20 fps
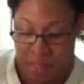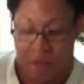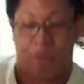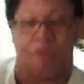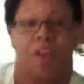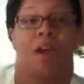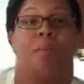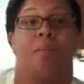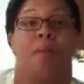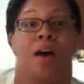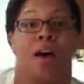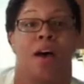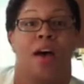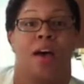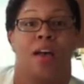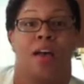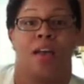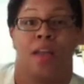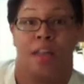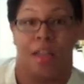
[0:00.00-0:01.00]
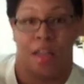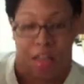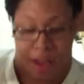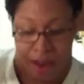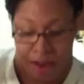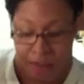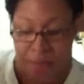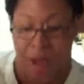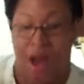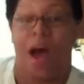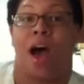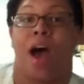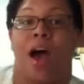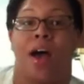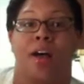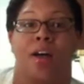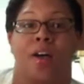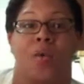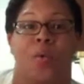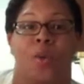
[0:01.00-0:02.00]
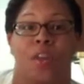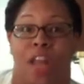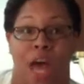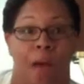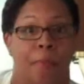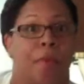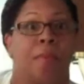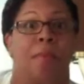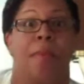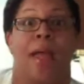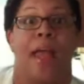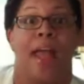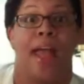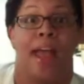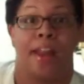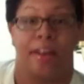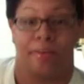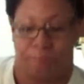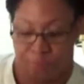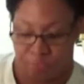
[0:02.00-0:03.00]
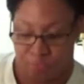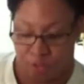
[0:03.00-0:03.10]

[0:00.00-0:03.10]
Grandma and Ma will not be mad.